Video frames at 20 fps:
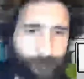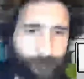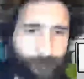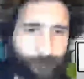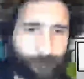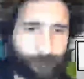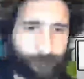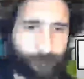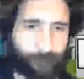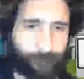
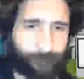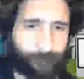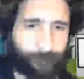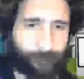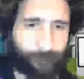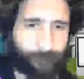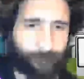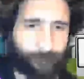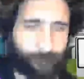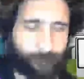
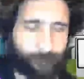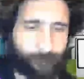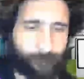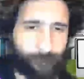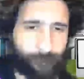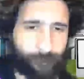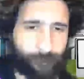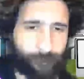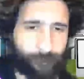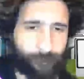
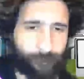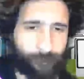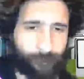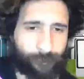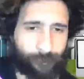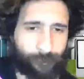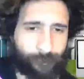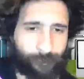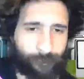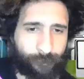
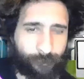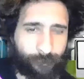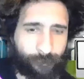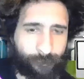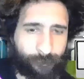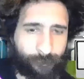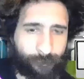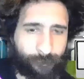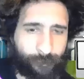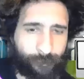
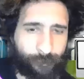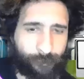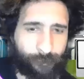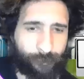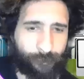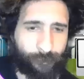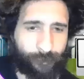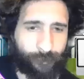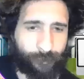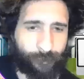
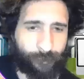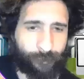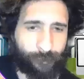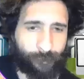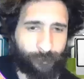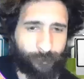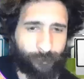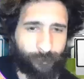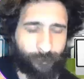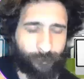
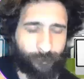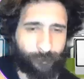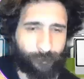No one is speaking in this clip.